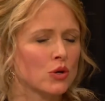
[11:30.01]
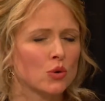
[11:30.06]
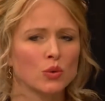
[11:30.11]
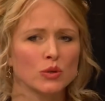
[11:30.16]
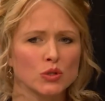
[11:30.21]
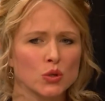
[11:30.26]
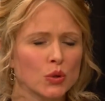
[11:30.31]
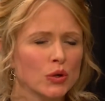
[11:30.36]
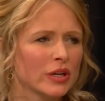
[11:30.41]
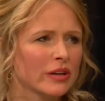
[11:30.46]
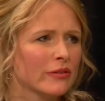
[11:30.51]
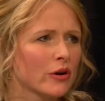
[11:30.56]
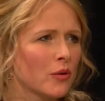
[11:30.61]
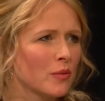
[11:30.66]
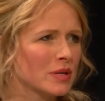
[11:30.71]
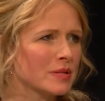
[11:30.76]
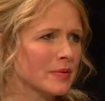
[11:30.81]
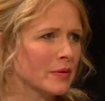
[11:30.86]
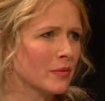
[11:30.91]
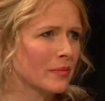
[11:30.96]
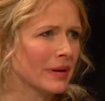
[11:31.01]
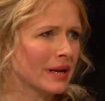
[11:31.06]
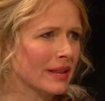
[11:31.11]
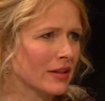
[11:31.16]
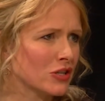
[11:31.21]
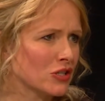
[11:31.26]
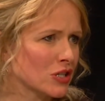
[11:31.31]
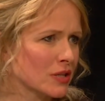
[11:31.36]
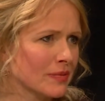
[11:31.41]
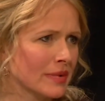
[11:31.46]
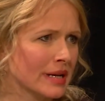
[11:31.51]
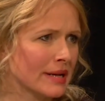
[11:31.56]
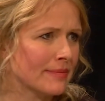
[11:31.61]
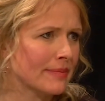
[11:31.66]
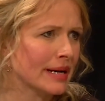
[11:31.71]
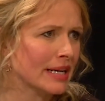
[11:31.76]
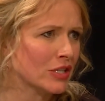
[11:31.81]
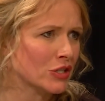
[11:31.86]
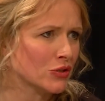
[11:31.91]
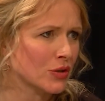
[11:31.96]
"Oh, well, don't give homeless people money; they're just going to
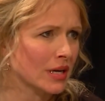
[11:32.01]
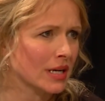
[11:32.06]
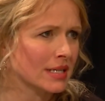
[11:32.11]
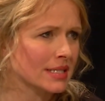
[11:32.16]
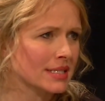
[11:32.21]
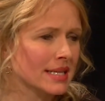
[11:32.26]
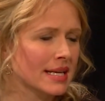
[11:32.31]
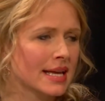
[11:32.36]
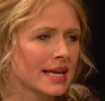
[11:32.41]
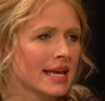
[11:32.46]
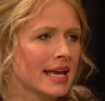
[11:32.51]
buy drugs."